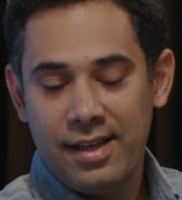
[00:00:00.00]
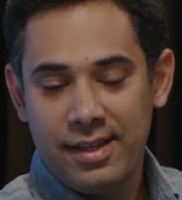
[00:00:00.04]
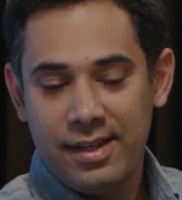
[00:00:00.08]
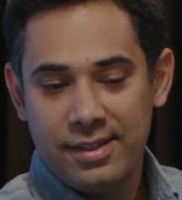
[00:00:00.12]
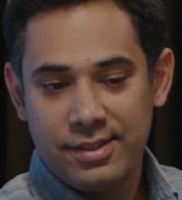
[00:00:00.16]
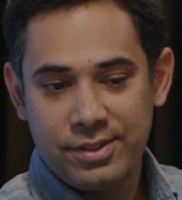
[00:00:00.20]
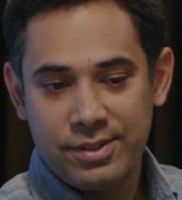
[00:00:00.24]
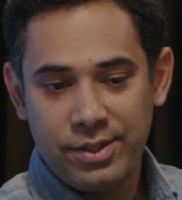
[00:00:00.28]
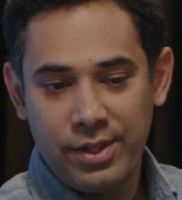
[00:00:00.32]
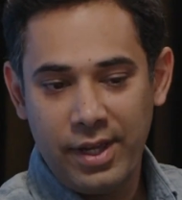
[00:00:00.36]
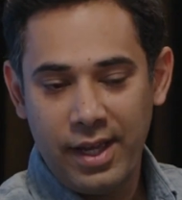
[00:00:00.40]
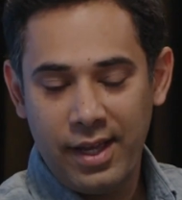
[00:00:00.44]

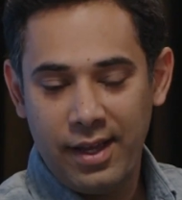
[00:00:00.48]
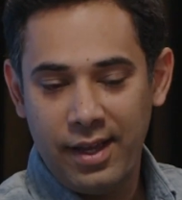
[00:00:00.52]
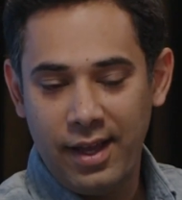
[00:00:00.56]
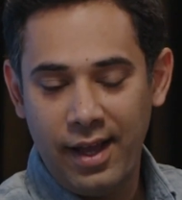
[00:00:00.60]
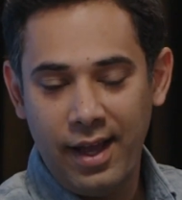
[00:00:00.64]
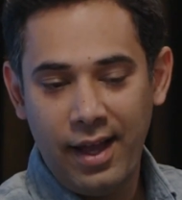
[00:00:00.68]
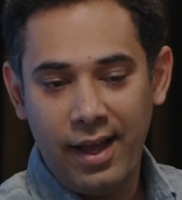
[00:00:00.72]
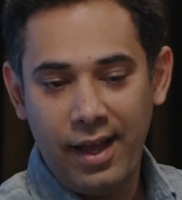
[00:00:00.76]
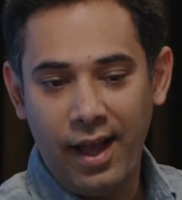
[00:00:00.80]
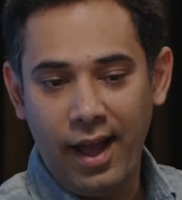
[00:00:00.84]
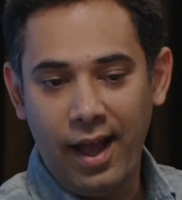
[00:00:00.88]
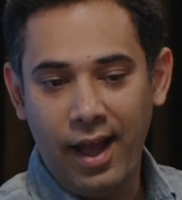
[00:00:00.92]
So
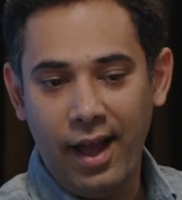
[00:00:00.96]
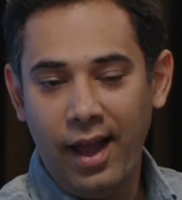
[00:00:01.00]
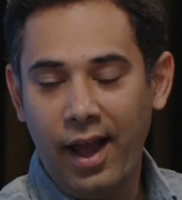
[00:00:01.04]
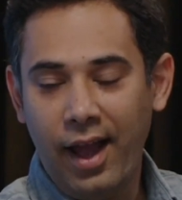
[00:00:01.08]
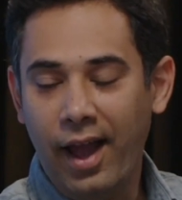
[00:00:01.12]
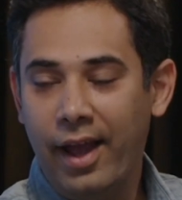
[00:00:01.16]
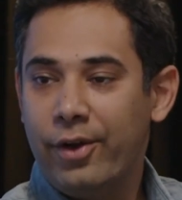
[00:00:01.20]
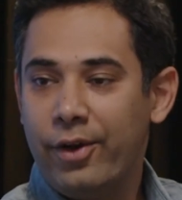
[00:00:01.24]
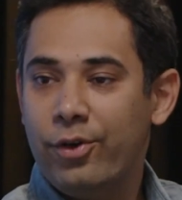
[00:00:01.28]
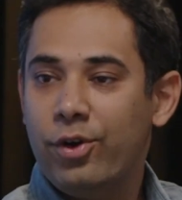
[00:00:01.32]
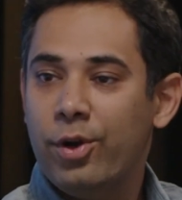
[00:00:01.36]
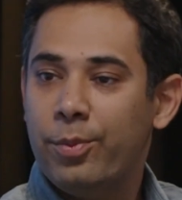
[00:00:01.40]
yeah,
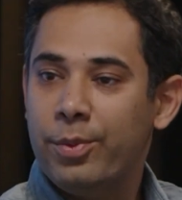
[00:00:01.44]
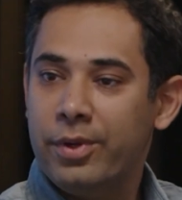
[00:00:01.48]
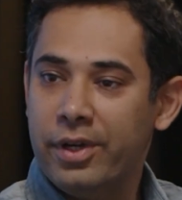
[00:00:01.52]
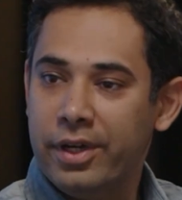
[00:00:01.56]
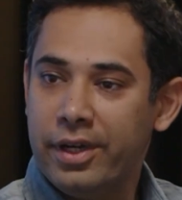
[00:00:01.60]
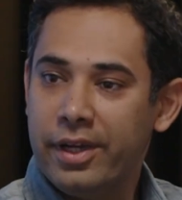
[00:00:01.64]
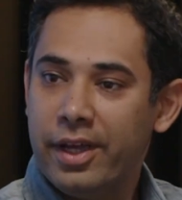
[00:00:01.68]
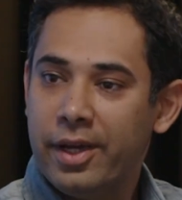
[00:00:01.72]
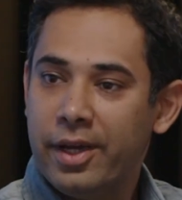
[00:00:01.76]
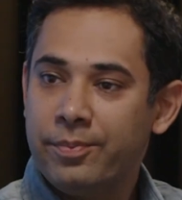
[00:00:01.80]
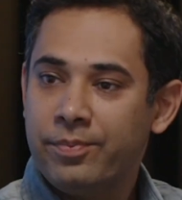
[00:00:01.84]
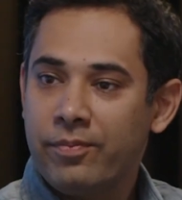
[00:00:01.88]
I, I grew up in
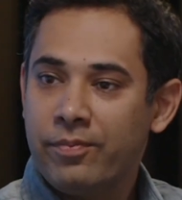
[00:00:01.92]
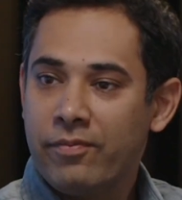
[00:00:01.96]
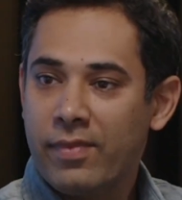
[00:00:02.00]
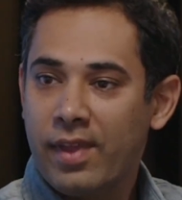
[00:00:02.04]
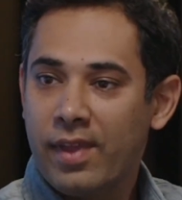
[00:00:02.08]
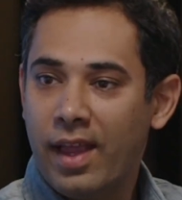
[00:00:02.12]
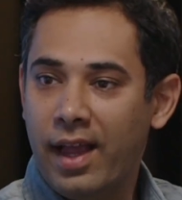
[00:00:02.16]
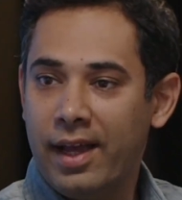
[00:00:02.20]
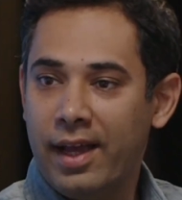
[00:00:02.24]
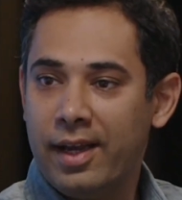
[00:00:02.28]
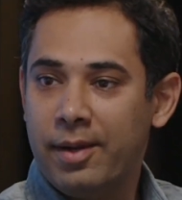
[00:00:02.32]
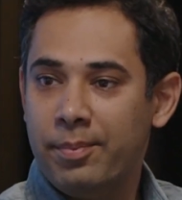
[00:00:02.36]
India,
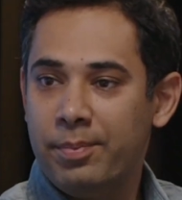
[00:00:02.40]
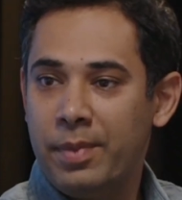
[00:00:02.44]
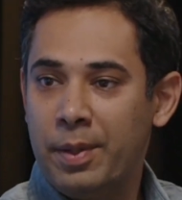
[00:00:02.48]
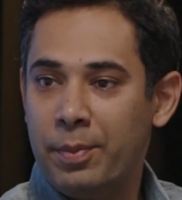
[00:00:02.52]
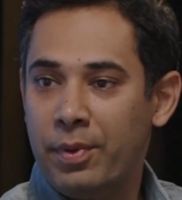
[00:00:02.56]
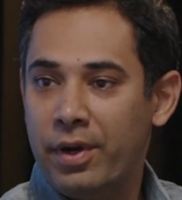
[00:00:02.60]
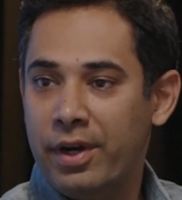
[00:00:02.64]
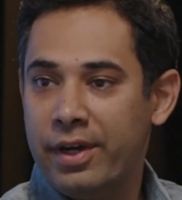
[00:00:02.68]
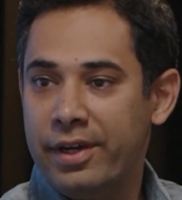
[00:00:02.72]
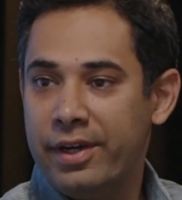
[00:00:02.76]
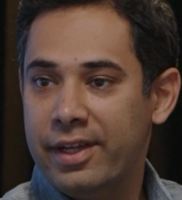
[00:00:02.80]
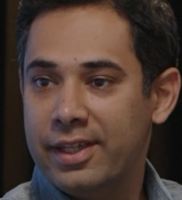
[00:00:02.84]
and
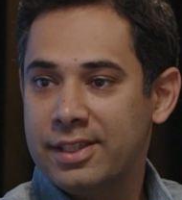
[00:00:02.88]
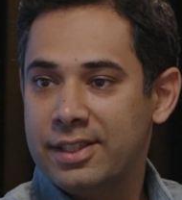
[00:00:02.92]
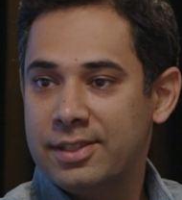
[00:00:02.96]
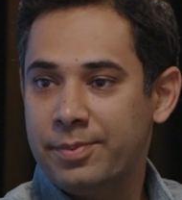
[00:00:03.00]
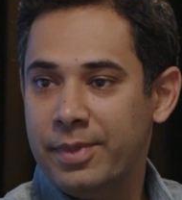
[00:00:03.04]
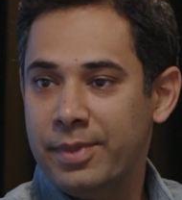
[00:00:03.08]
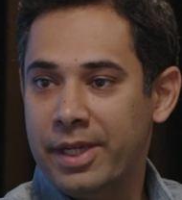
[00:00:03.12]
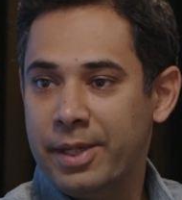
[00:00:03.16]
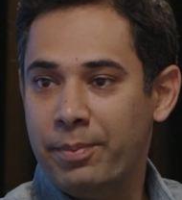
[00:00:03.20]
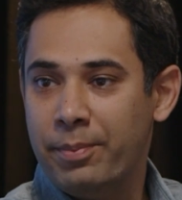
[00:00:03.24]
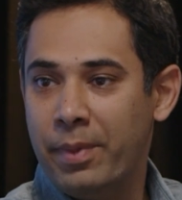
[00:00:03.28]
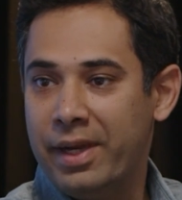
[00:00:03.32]
people in India
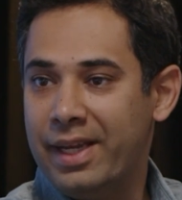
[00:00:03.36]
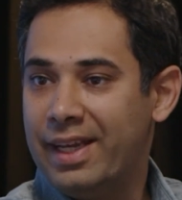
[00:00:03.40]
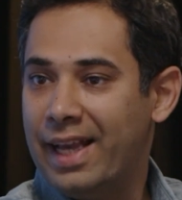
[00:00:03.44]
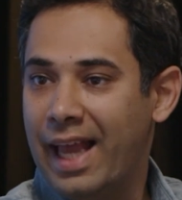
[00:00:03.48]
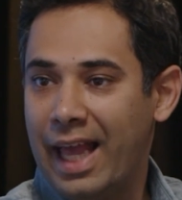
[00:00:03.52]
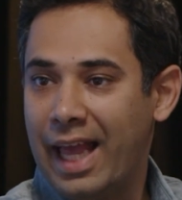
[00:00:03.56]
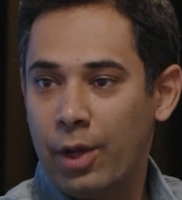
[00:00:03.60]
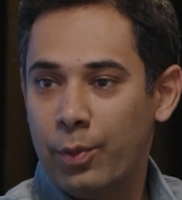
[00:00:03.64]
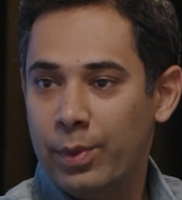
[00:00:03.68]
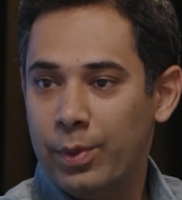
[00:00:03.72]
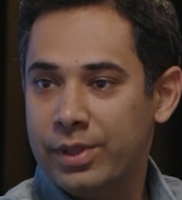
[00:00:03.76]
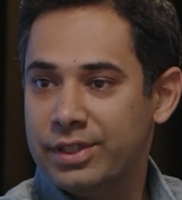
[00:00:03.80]
speak many
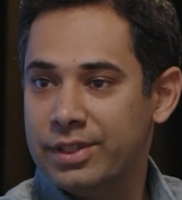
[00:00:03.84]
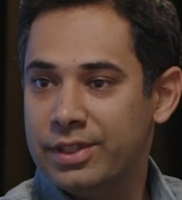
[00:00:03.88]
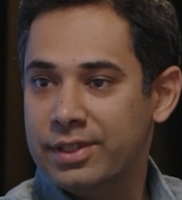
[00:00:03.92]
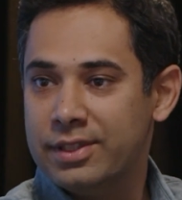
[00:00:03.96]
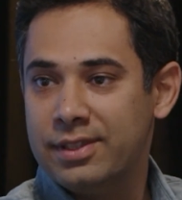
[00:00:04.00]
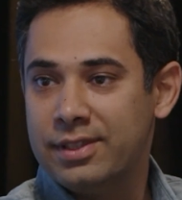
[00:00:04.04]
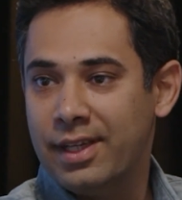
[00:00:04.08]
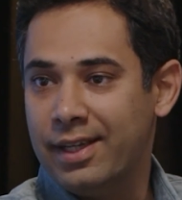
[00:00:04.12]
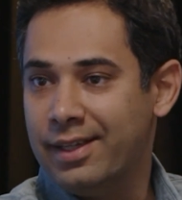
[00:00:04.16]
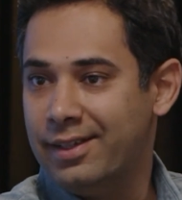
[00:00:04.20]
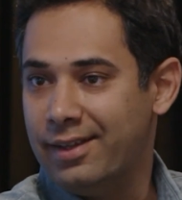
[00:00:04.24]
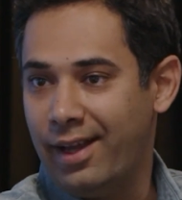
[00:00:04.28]

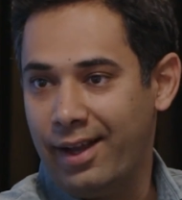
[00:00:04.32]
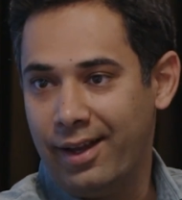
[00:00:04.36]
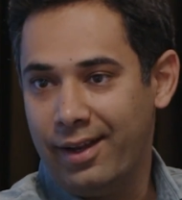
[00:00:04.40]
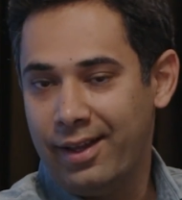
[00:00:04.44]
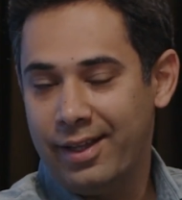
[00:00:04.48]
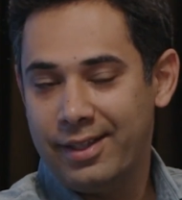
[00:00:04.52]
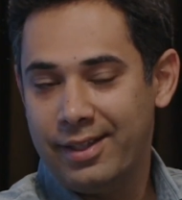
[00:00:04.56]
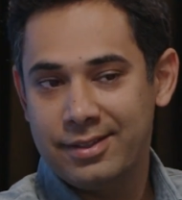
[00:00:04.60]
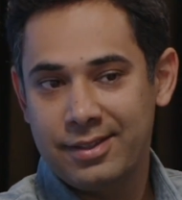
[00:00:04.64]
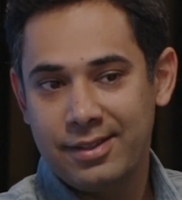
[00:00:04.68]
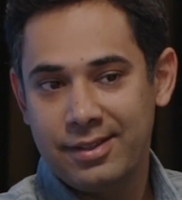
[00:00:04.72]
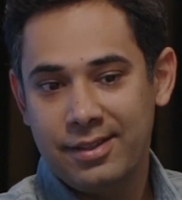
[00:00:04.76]
languages and
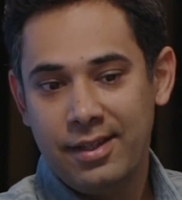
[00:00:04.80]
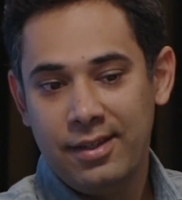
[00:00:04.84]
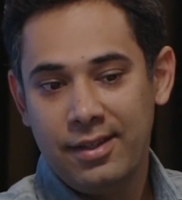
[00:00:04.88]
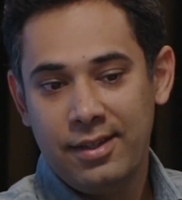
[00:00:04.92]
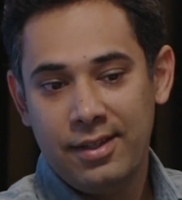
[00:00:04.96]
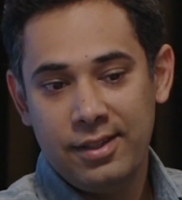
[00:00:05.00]
dialects.